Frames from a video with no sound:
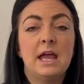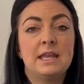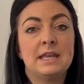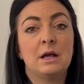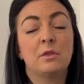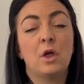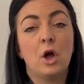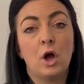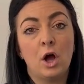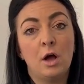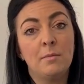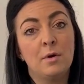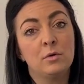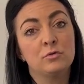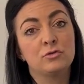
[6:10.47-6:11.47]
Now, the
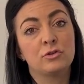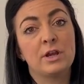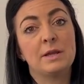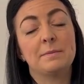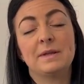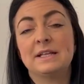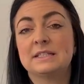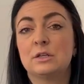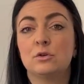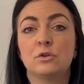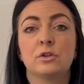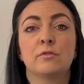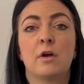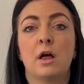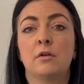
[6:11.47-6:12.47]
hormone drip is
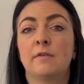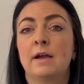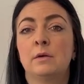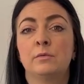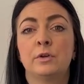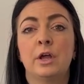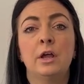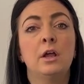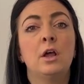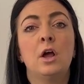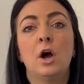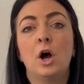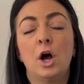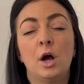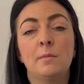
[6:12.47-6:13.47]
another all-rounder.
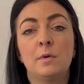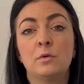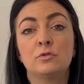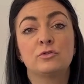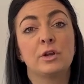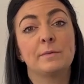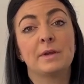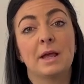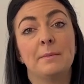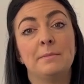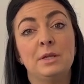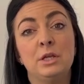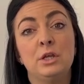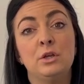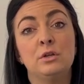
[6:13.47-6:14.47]
Hormone drip can be
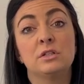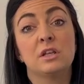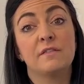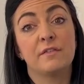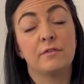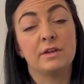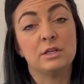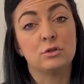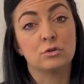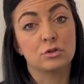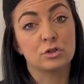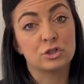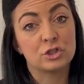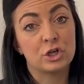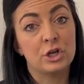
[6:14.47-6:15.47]
used for
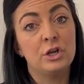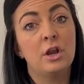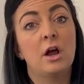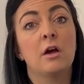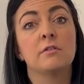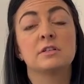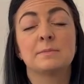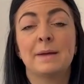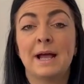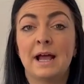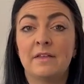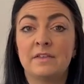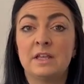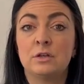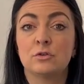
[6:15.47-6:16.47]
induction or as part of
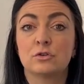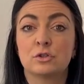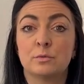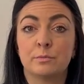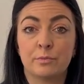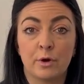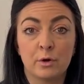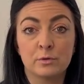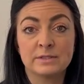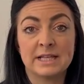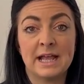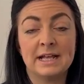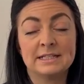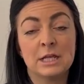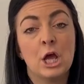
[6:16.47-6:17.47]
the induction
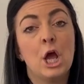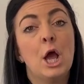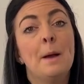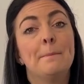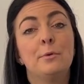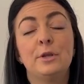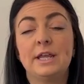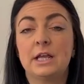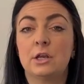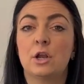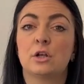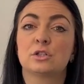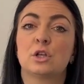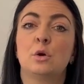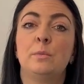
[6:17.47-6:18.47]
process, but it can
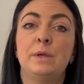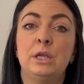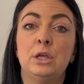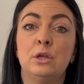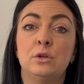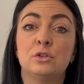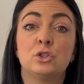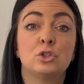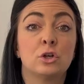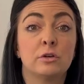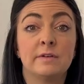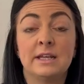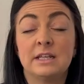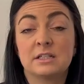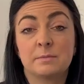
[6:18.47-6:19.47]
also be used
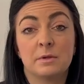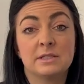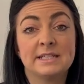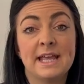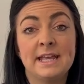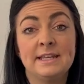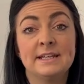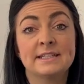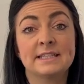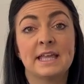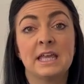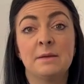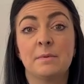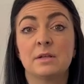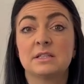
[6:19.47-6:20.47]
during spontaneous
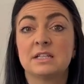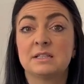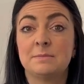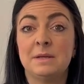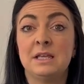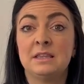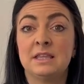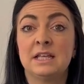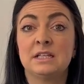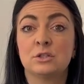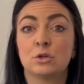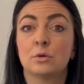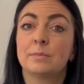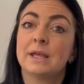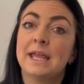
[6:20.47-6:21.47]
labour to speed things
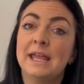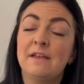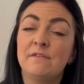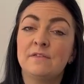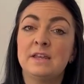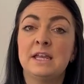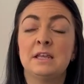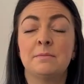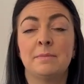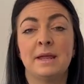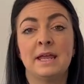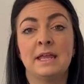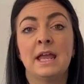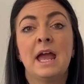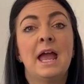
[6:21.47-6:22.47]
up if need
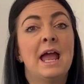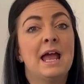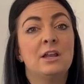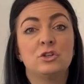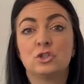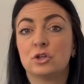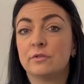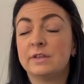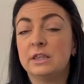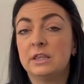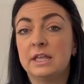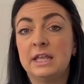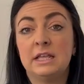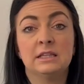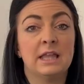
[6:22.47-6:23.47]
be during
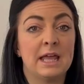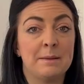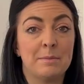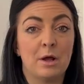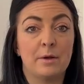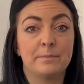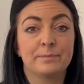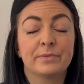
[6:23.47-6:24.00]
the labour.